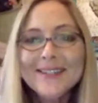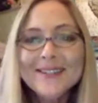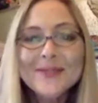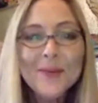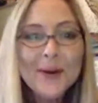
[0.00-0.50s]

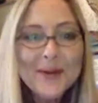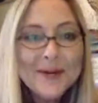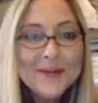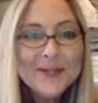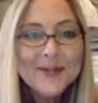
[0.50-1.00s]
Welcome
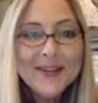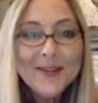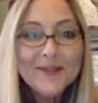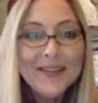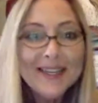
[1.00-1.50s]
to another
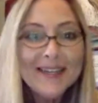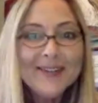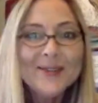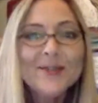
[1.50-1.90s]
video.